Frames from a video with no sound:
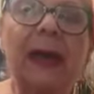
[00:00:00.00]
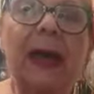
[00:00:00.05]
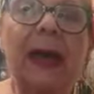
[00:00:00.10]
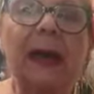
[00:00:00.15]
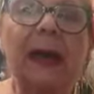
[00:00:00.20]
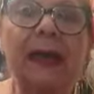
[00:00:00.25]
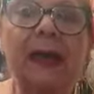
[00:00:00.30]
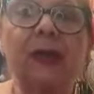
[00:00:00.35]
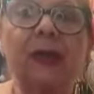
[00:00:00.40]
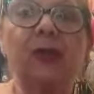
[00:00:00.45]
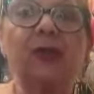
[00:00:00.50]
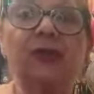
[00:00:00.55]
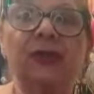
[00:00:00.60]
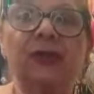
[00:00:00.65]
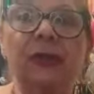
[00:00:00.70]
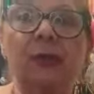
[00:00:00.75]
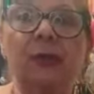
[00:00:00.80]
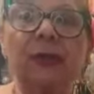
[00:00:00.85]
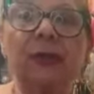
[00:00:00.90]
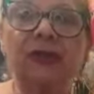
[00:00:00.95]
I can
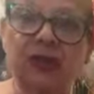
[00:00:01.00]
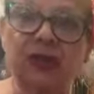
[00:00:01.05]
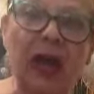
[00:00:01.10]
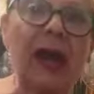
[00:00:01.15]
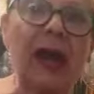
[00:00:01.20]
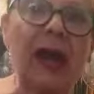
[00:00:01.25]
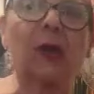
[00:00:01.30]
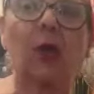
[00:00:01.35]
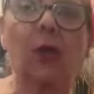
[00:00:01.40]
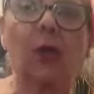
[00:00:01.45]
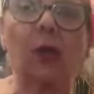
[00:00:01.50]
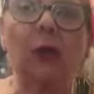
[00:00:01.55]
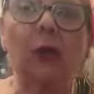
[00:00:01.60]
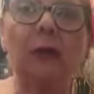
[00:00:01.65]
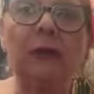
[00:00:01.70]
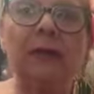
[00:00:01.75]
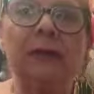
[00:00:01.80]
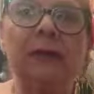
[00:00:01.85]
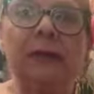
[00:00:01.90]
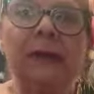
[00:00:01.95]
use it with
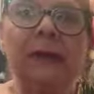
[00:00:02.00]
charcoal.